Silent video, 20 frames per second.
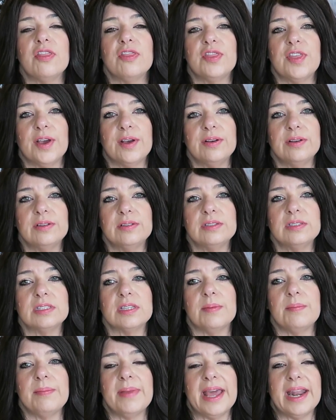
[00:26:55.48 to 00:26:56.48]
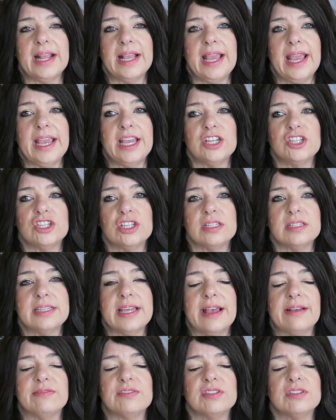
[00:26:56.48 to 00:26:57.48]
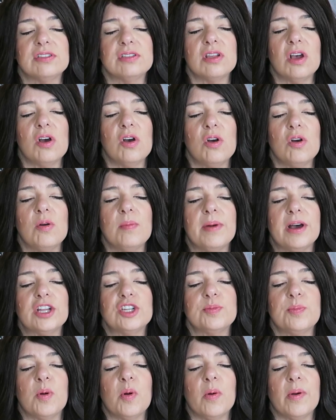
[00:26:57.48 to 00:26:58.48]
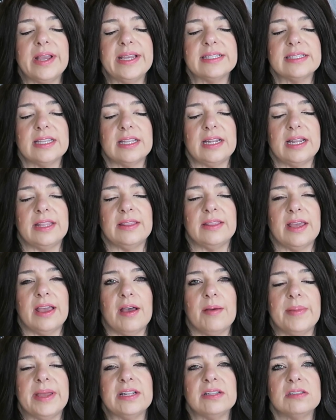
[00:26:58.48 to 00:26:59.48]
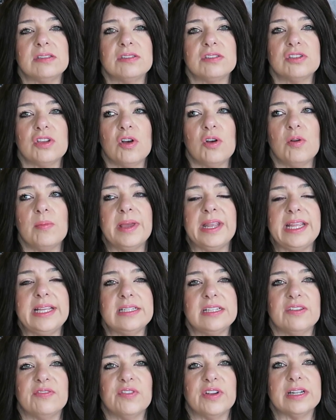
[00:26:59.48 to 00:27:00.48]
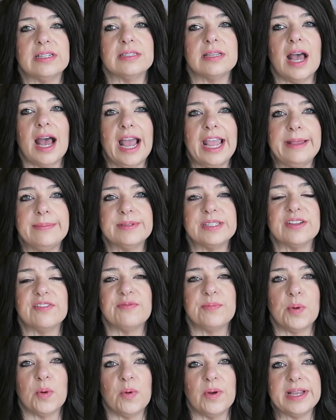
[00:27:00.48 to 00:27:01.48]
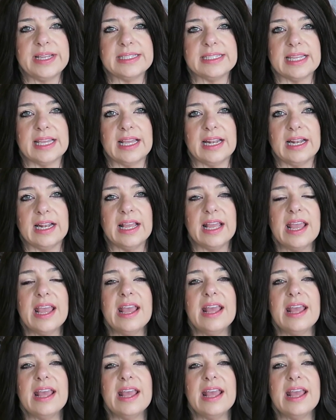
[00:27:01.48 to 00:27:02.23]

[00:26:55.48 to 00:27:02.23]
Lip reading: Those medications have so much poison in them, and so many different types of poison